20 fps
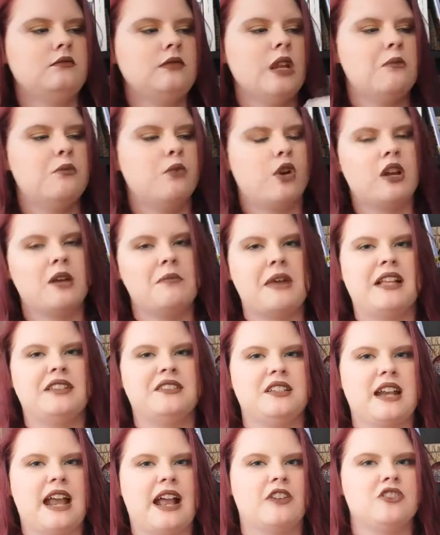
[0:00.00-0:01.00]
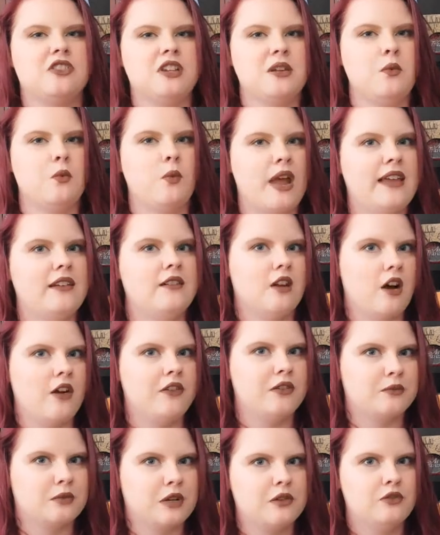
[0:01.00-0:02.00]
Morgan Matson actually went on
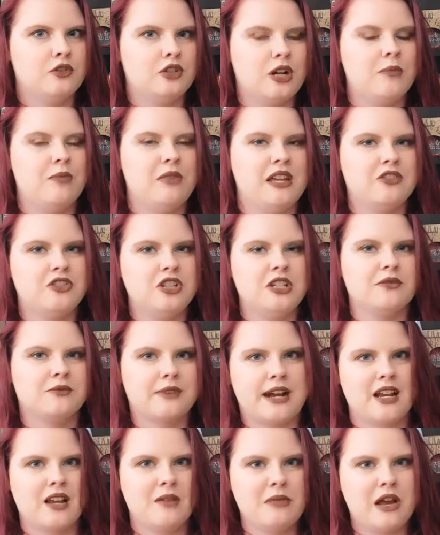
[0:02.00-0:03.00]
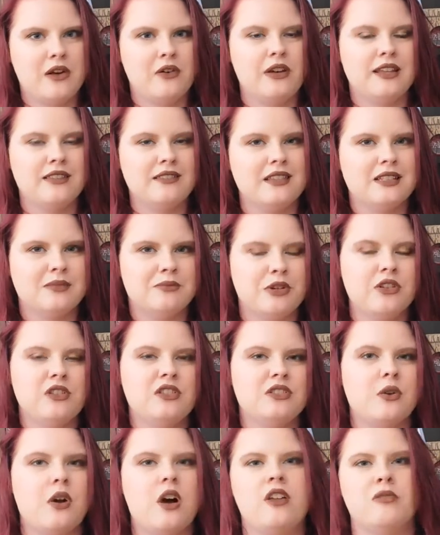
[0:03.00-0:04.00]
the road trip that she's writing about in this book,
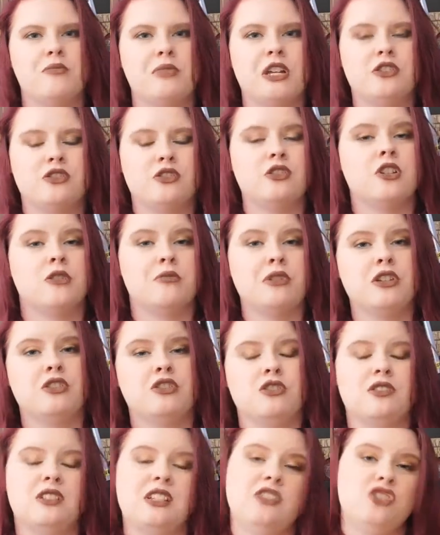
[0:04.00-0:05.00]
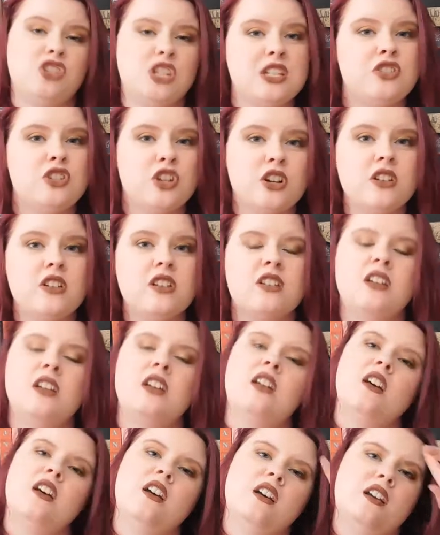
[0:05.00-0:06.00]
so all the pictures are pictures that she took,
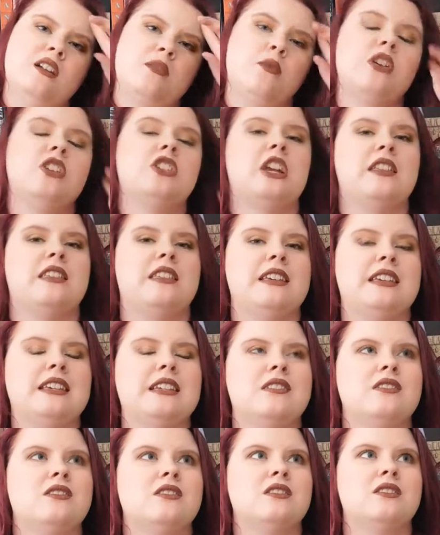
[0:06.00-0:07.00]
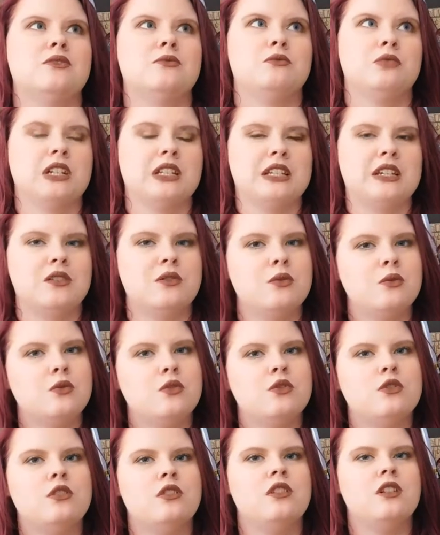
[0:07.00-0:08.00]
which I think is really
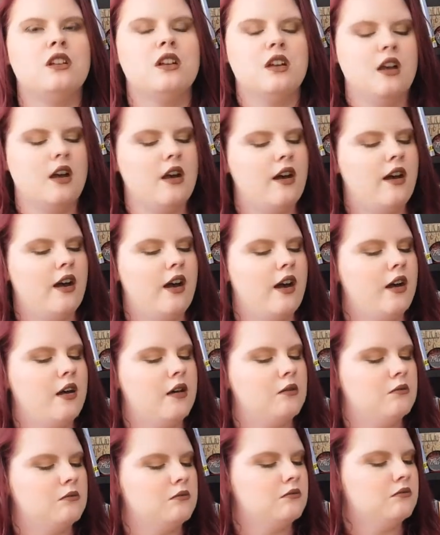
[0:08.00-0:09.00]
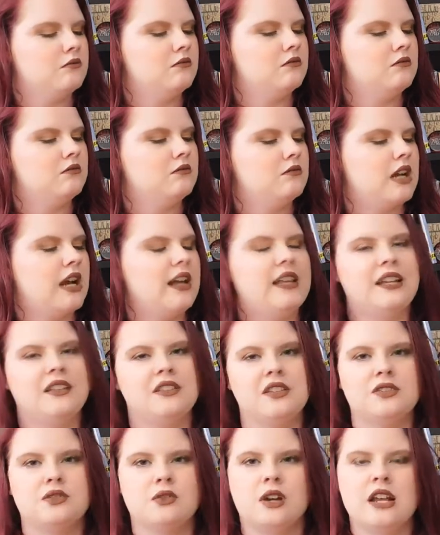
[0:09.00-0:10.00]
cool. I liked
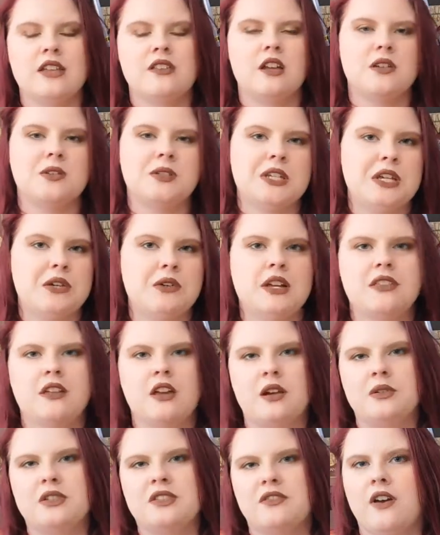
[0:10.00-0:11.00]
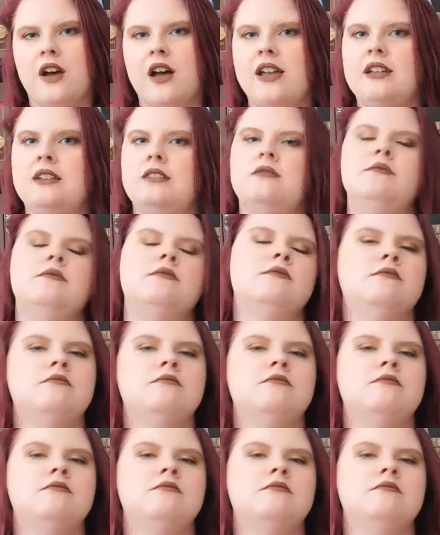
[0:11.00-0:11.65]
the story. I thought it was cute. I thought it was fun.